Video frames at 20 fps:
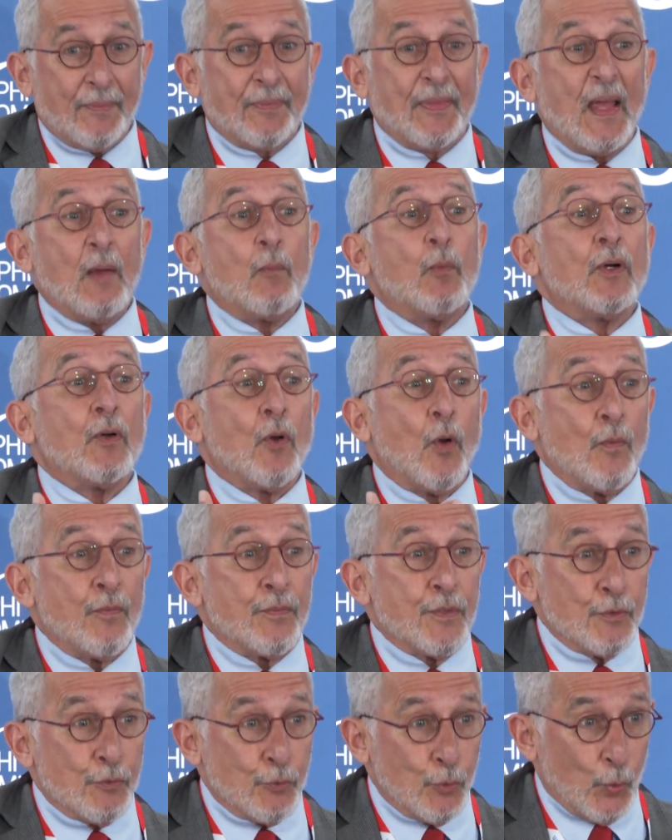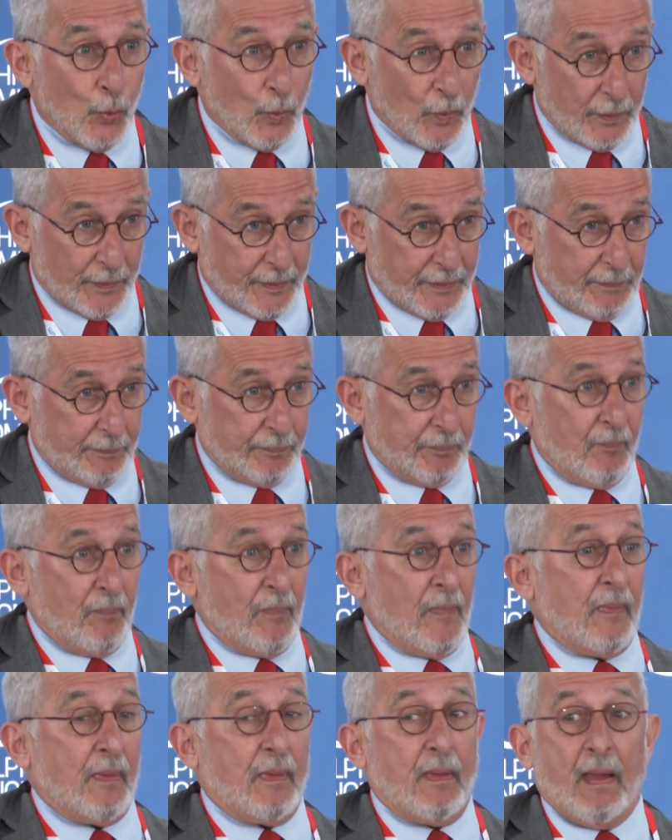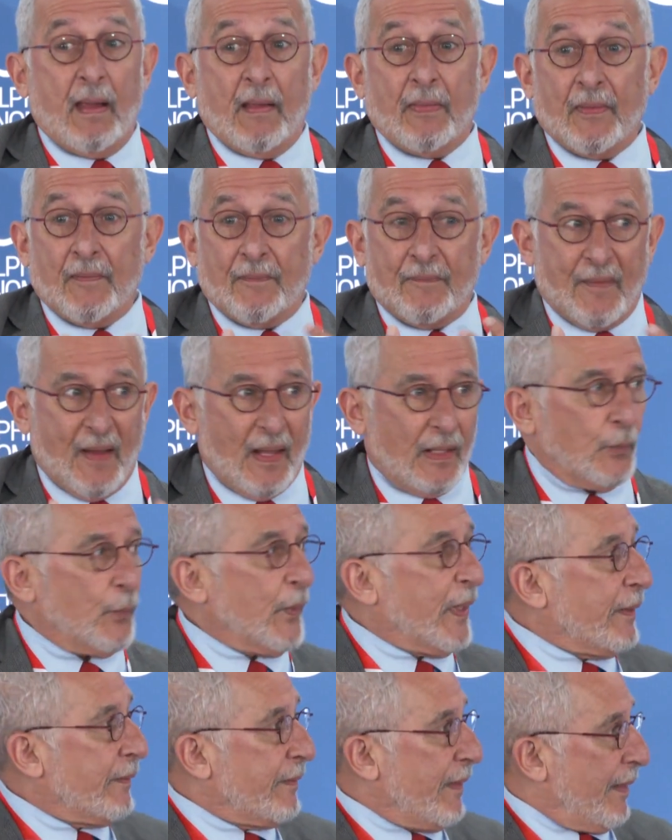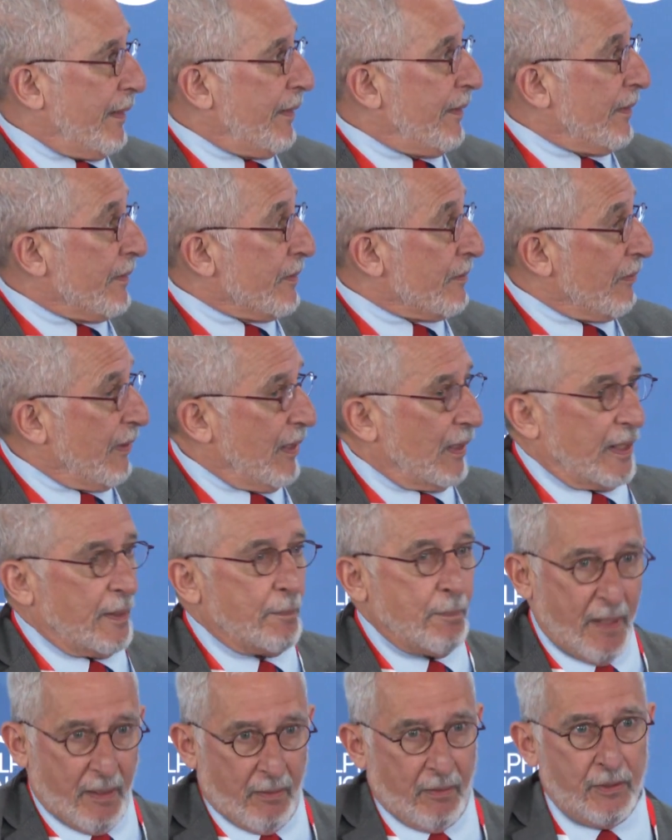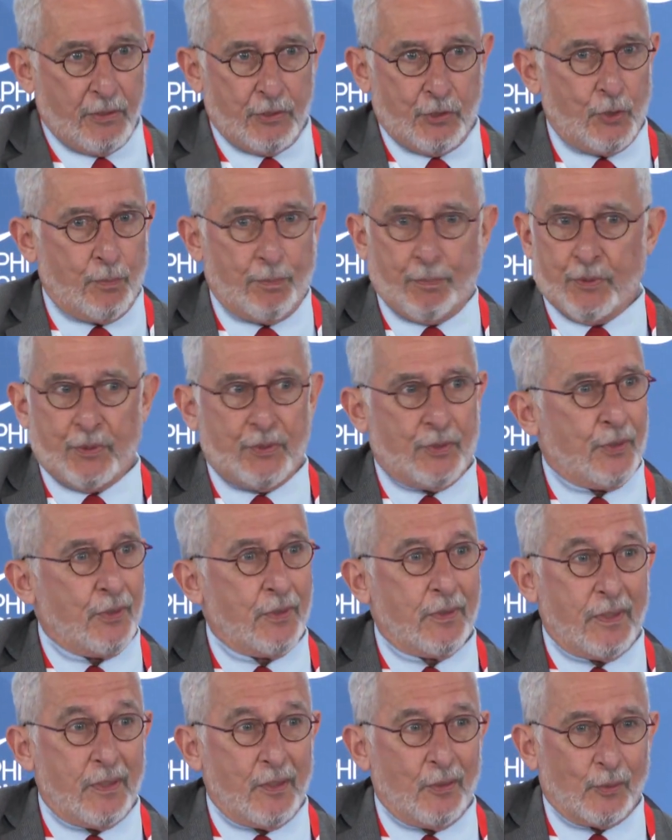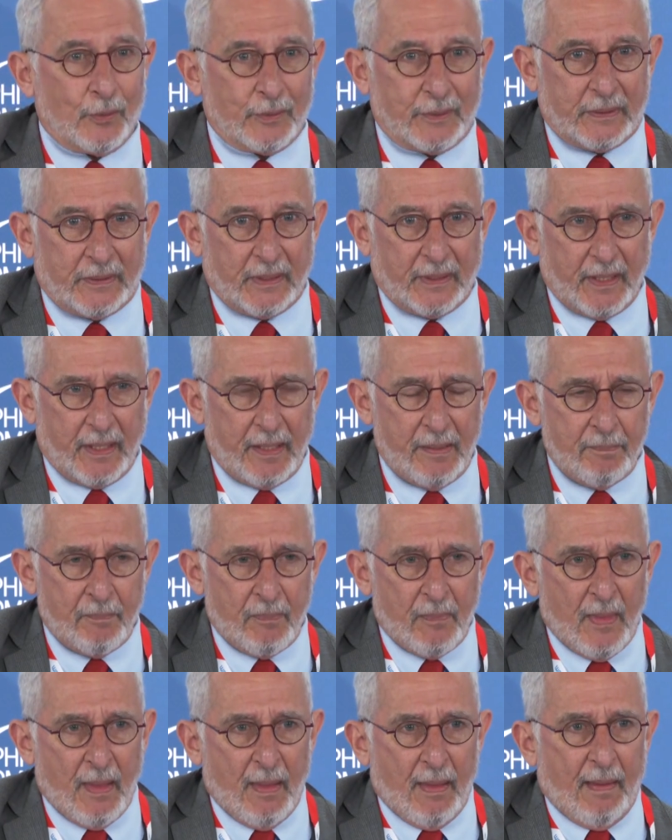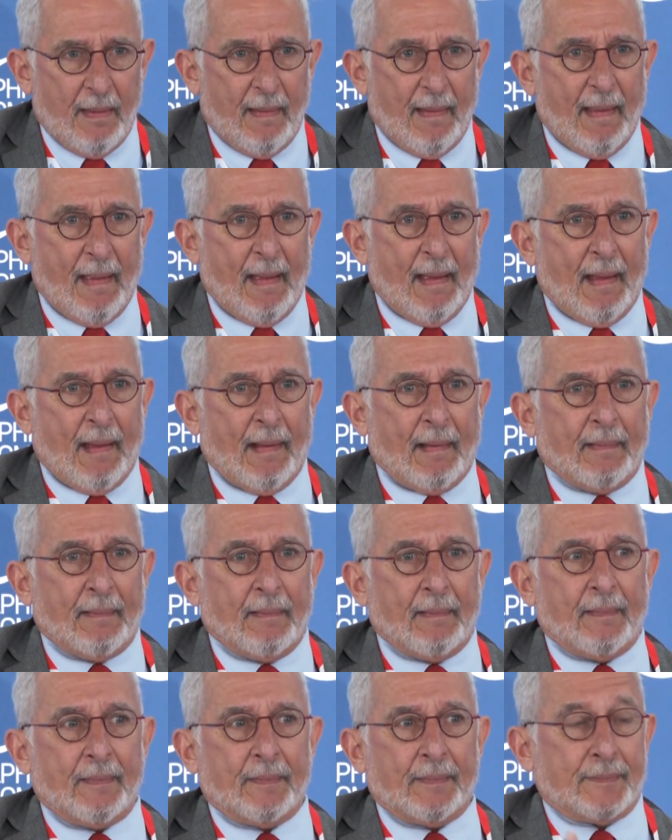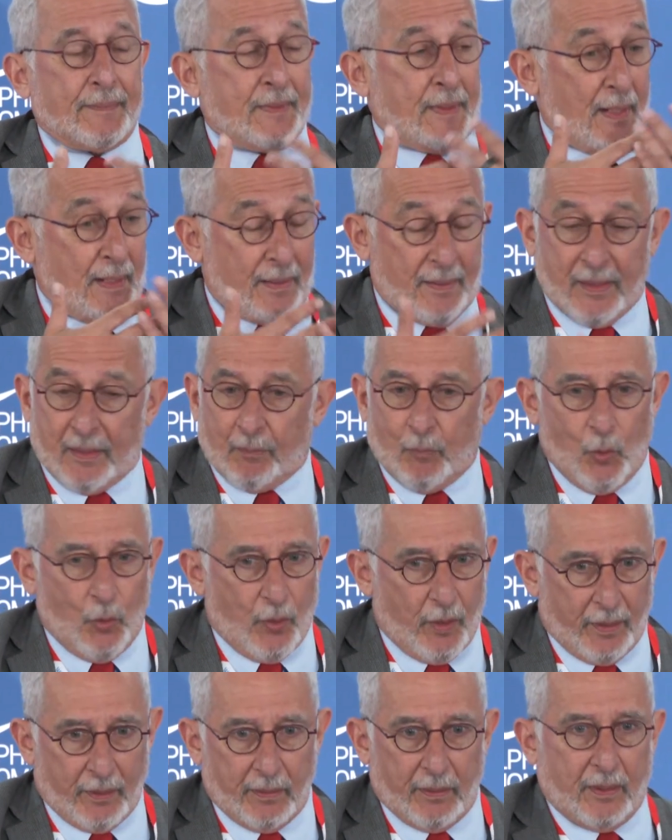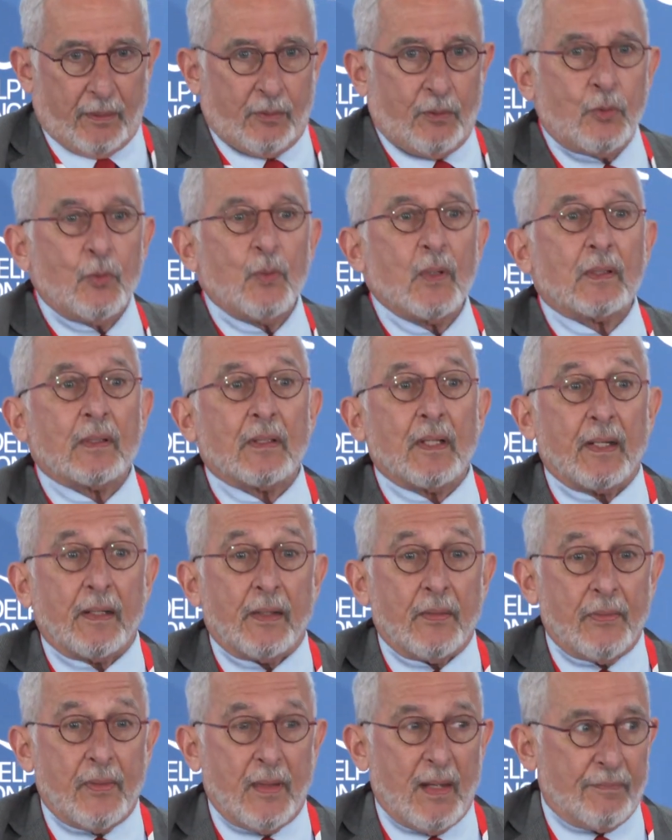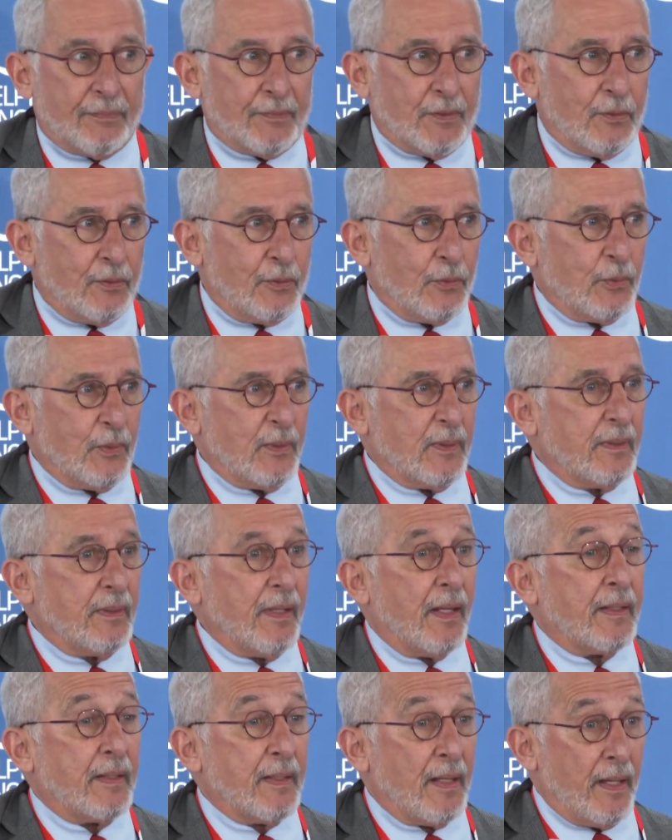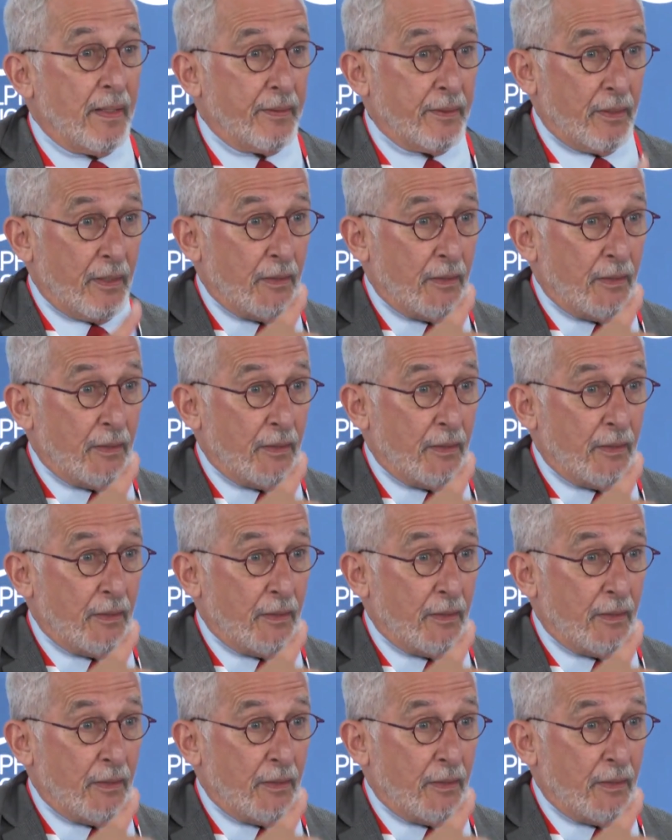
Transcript: they were overruled. And the following day, Israeli paratroopers took the old city, and 10 in the morning, at 2 o'clock in the afternoon, Dayan